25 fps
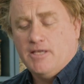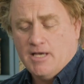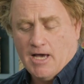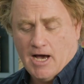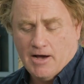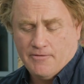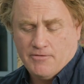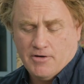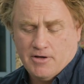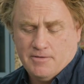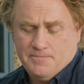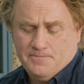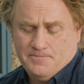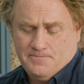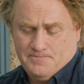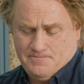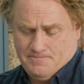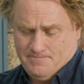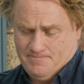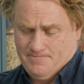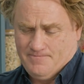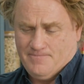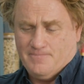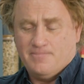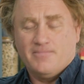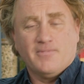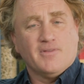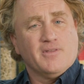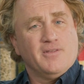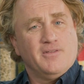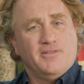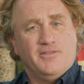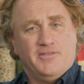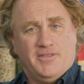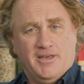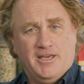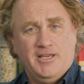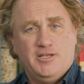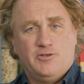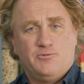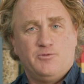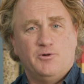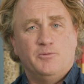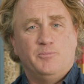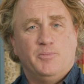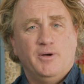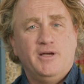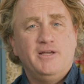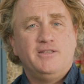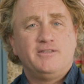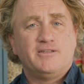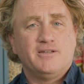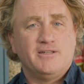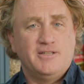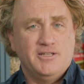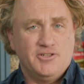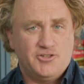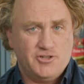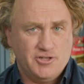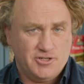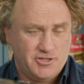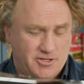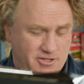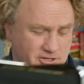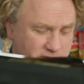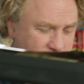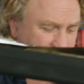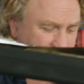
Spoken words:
the oven. These will be delicious.